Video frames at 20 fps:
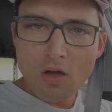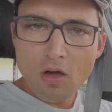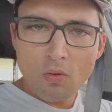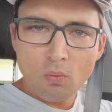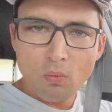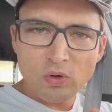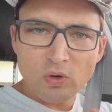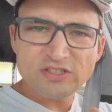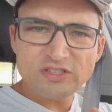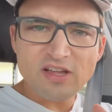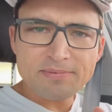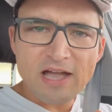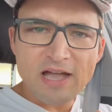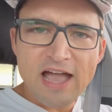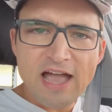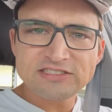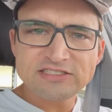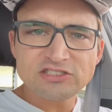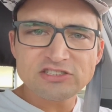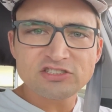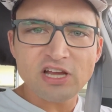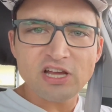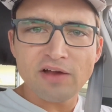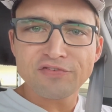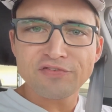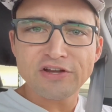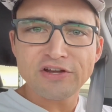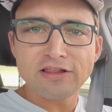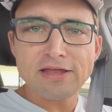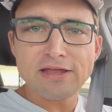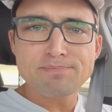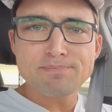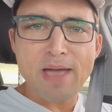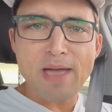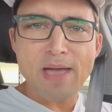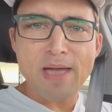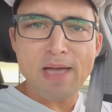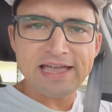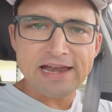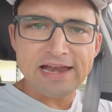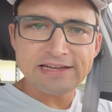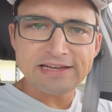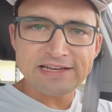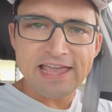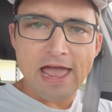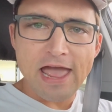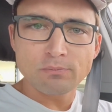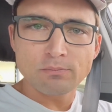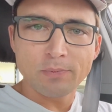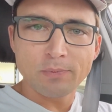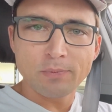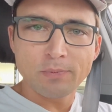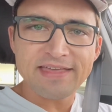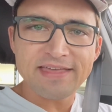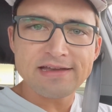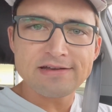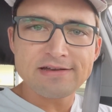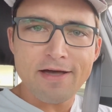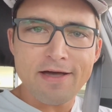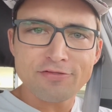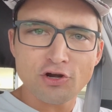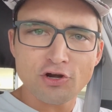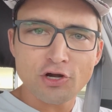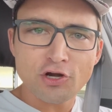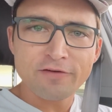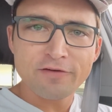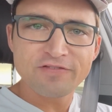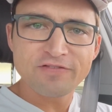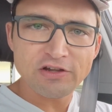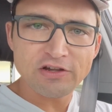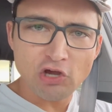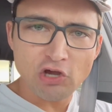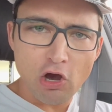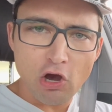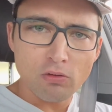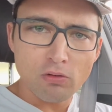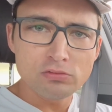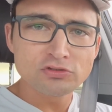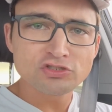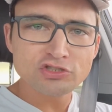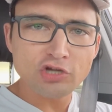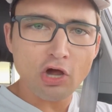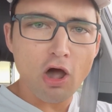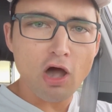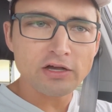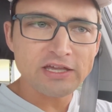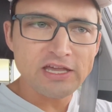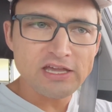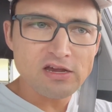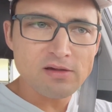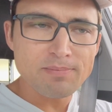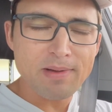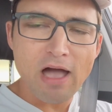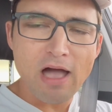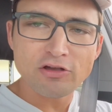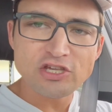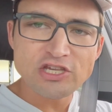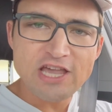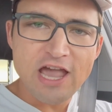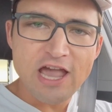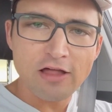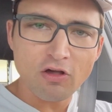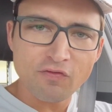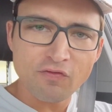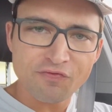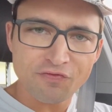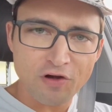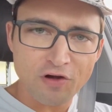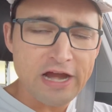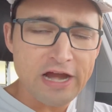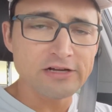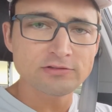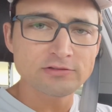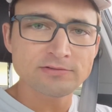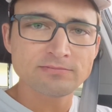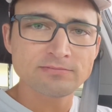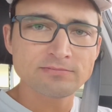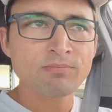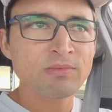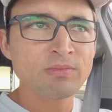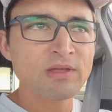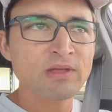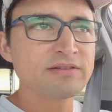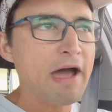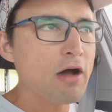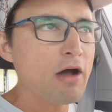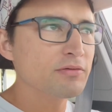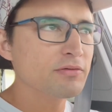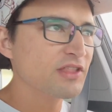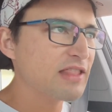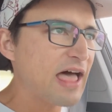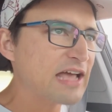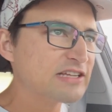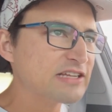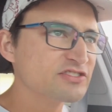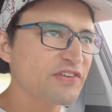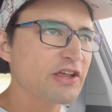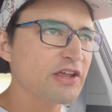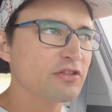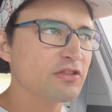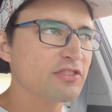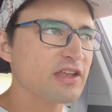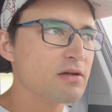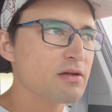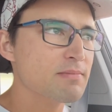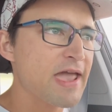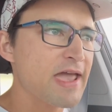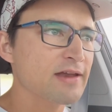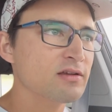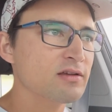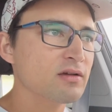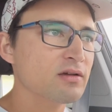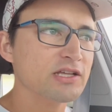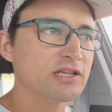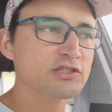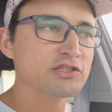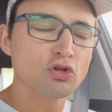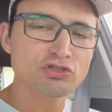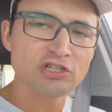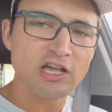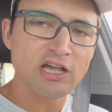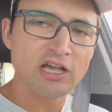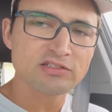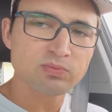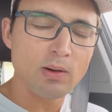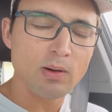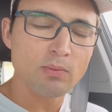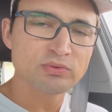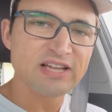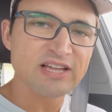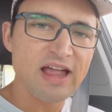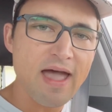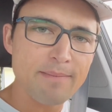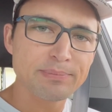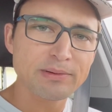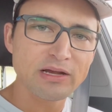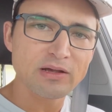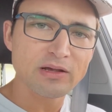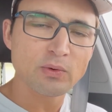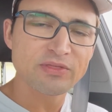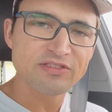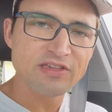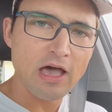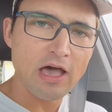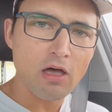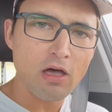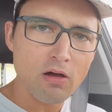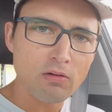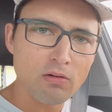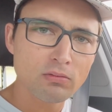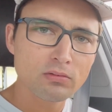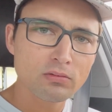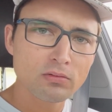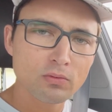What is up guys? It's time for Dillon back at it again with another video talking about Yellow Freight. Now in the last video that I made, I told you guys what was happening with Yellow.